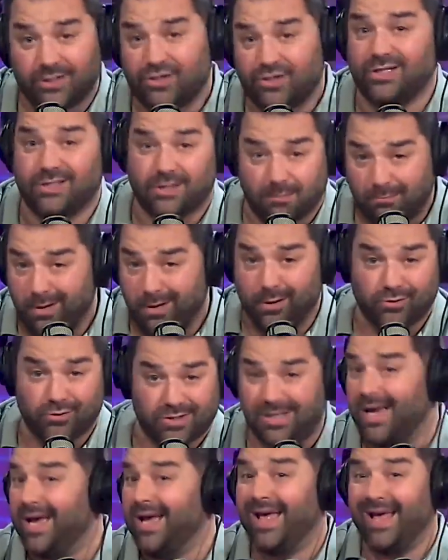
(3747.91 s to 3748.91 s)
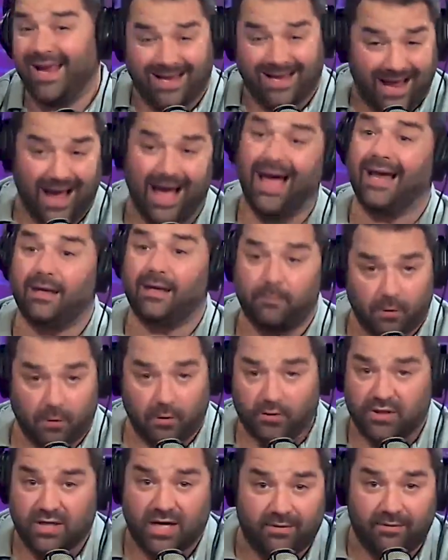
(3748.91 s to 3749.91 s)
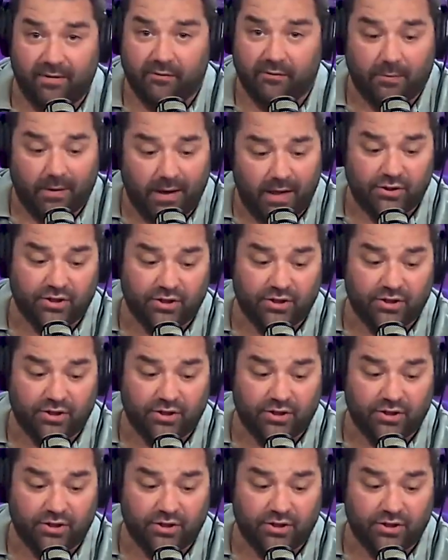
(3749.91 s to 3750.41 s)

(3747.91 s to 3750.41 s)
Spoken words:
She's the most kind person I've ever met.